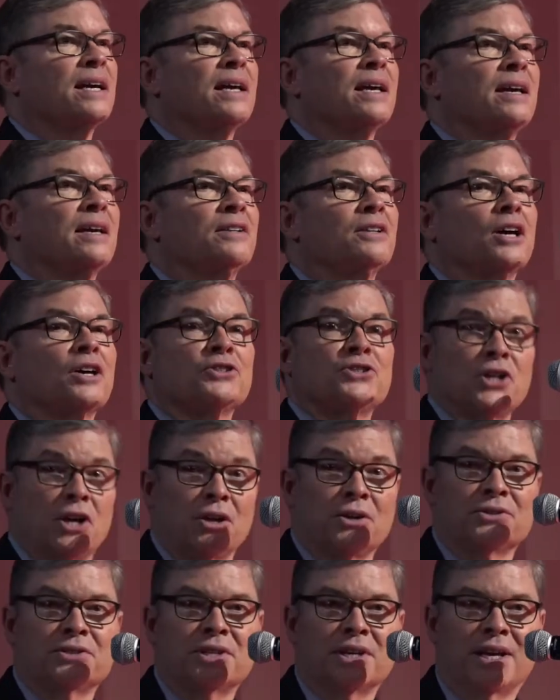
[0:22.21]
in
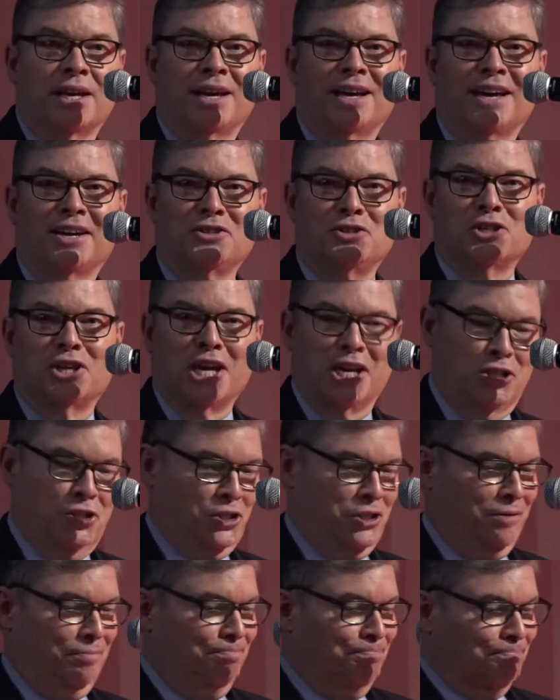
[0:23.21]
adult
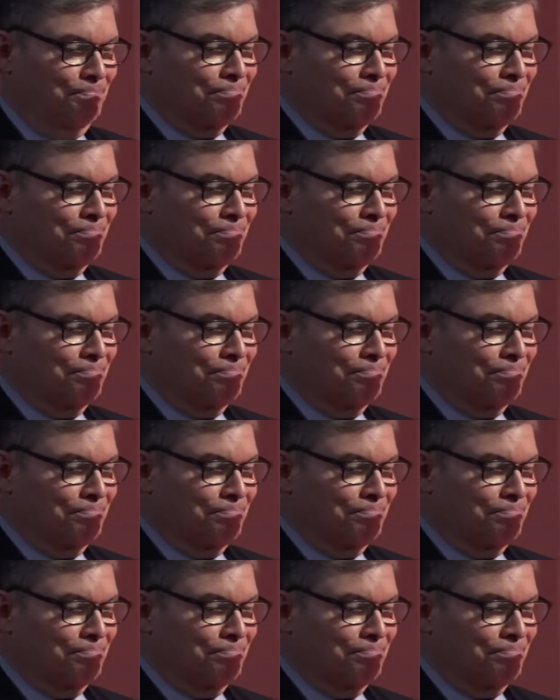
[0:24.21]
education.